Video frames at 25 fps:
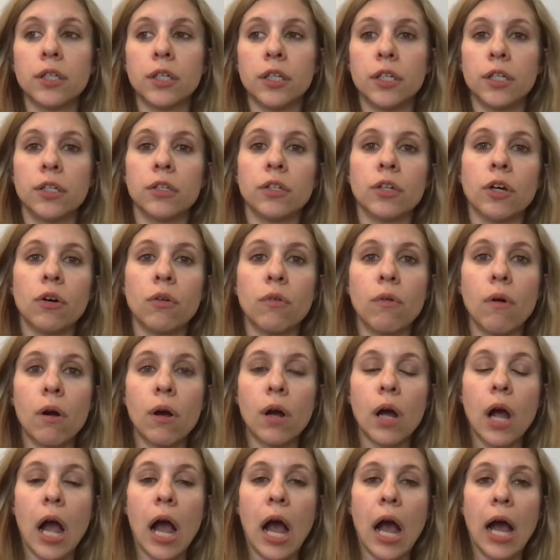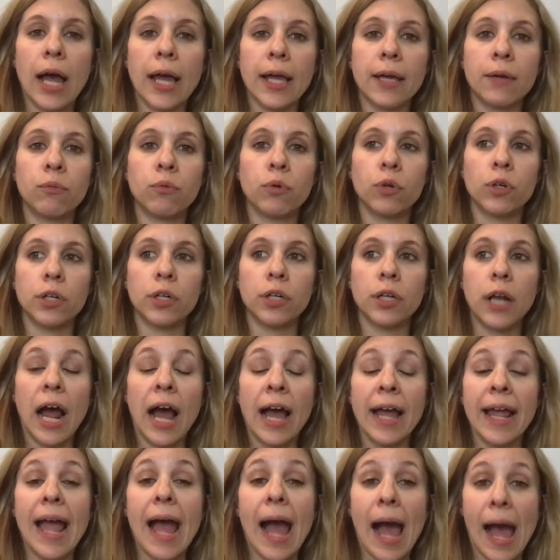
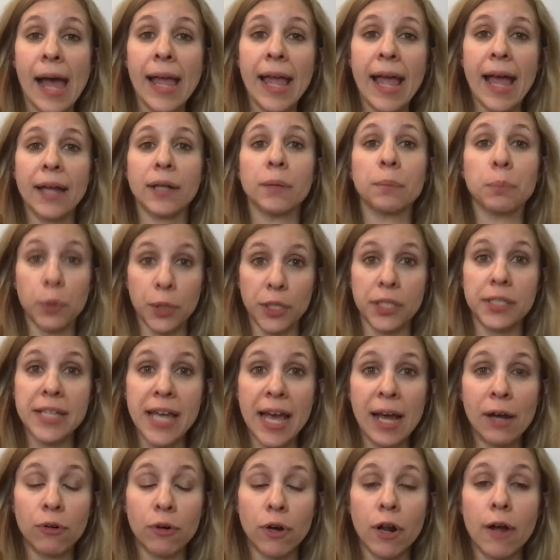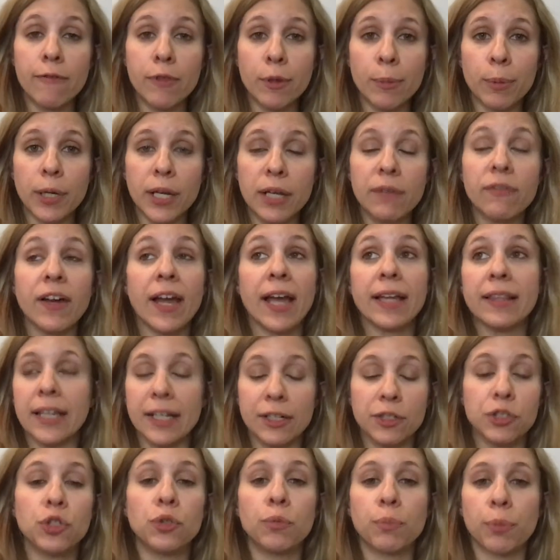I had a printout of the brief. I had like
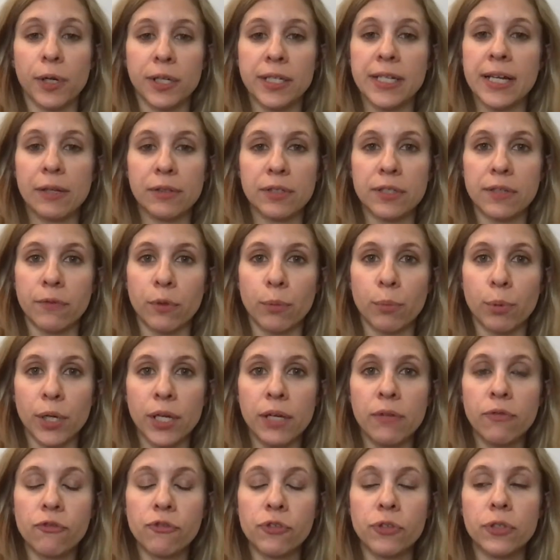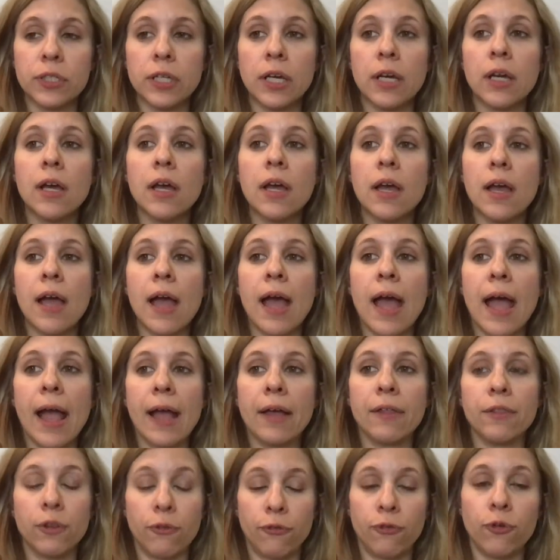two printouts of the brief
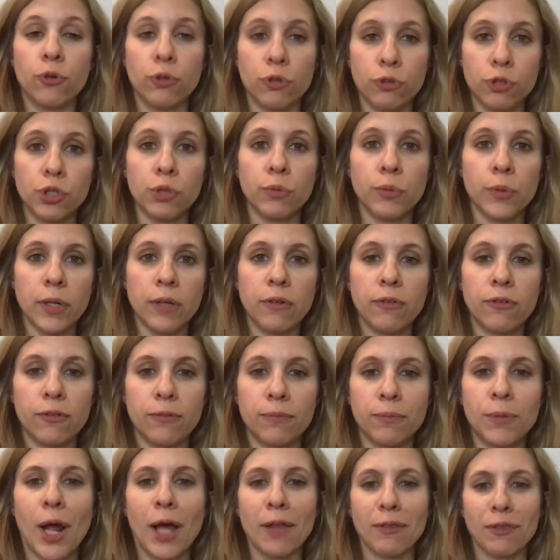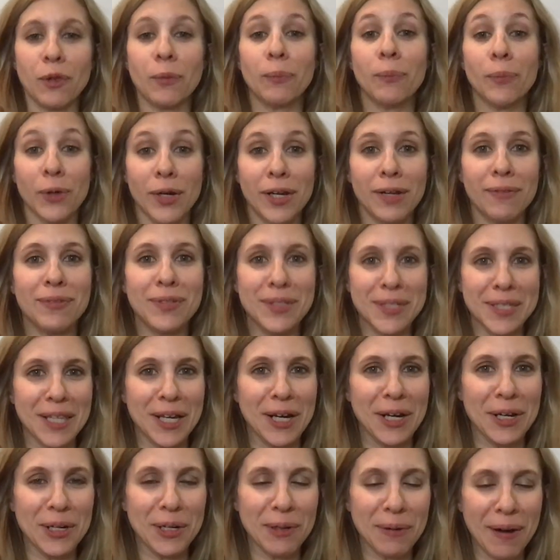and the photo shoot brief, not the briefs, the
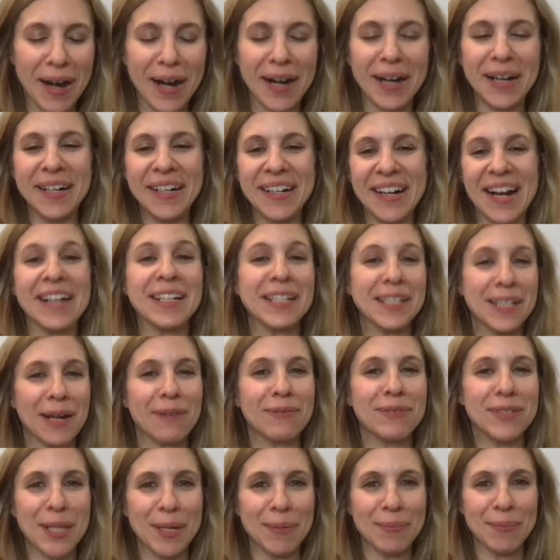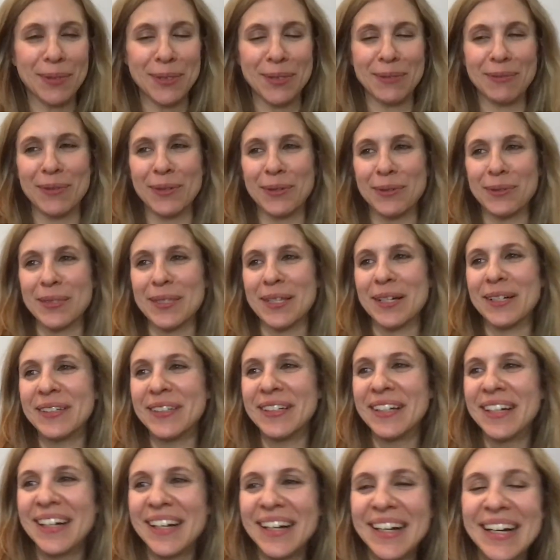underwear. I did have samples of those
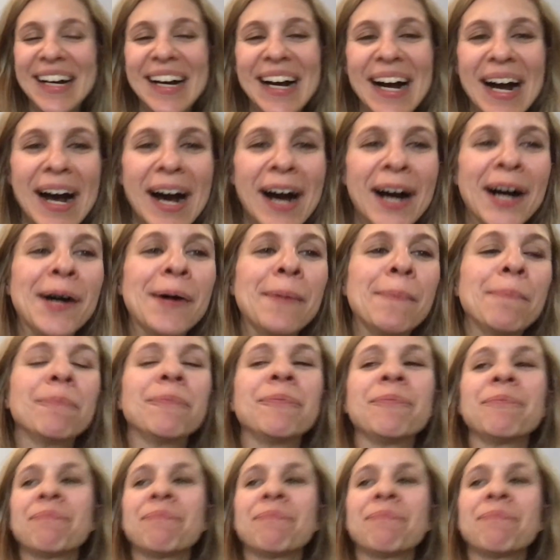though.